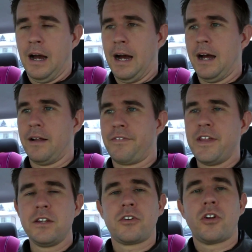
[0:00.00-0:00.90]

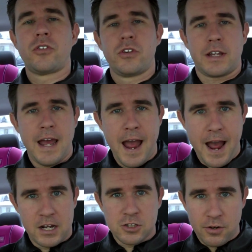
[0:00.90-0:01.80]
Then there's also the
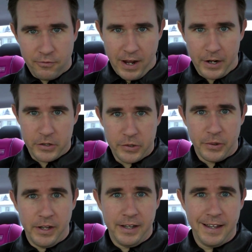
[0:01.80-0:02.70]
cash value.